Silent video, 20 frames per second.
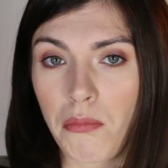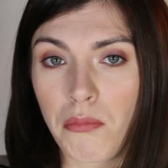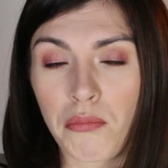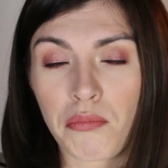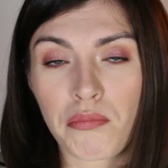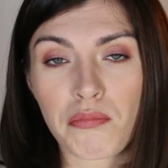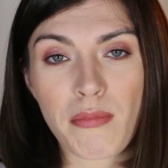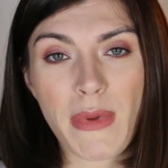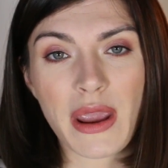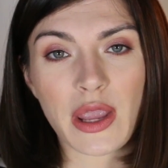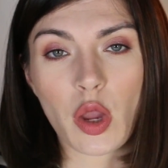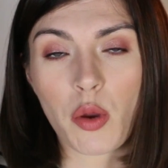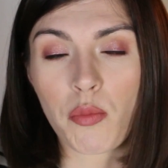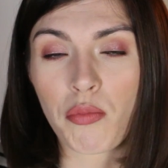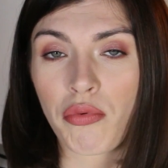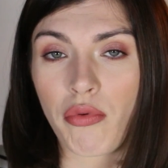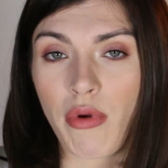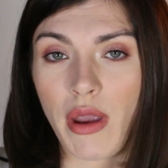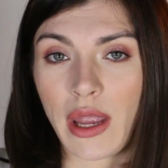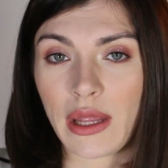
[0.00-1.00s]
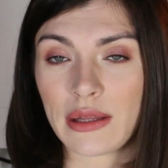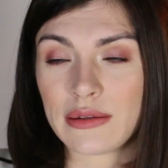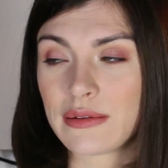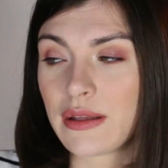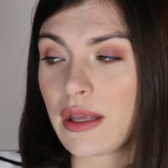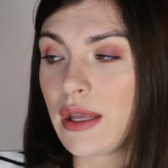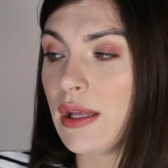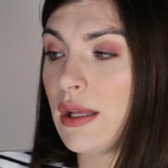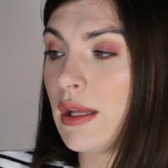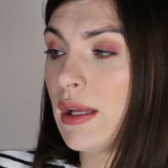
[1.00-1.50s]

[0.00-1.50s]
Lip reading: makeup brand.